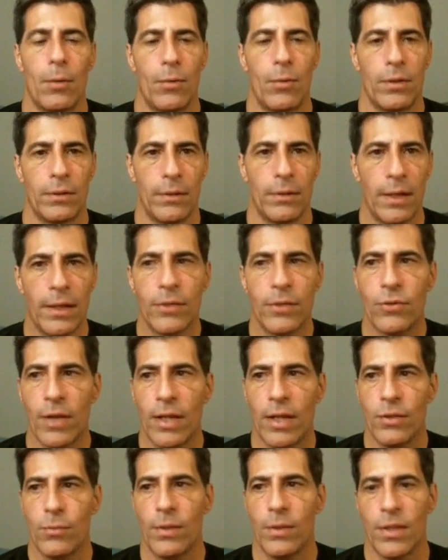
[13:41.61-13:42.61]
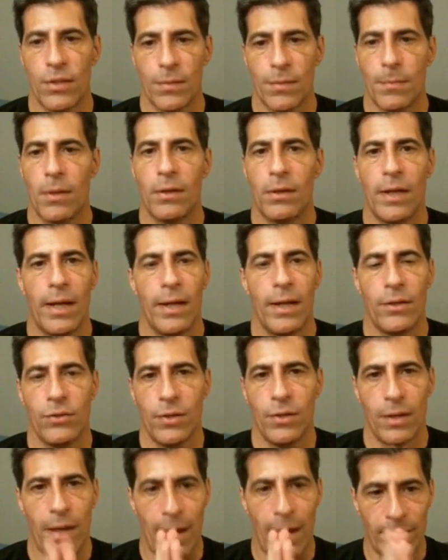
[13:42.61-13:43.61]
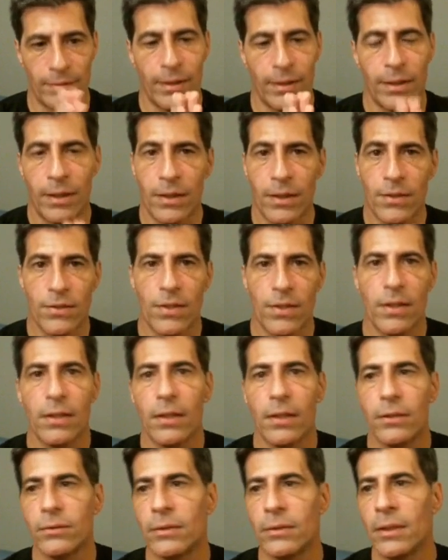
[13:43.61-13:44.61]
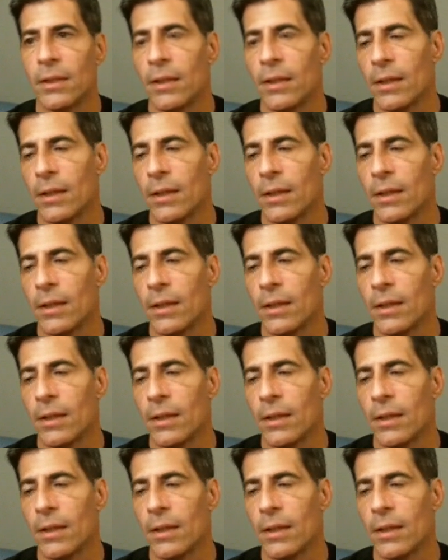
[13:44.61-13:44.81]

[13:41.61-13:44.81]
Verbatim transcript: I want a lot of trades with the small edge and act like a casino.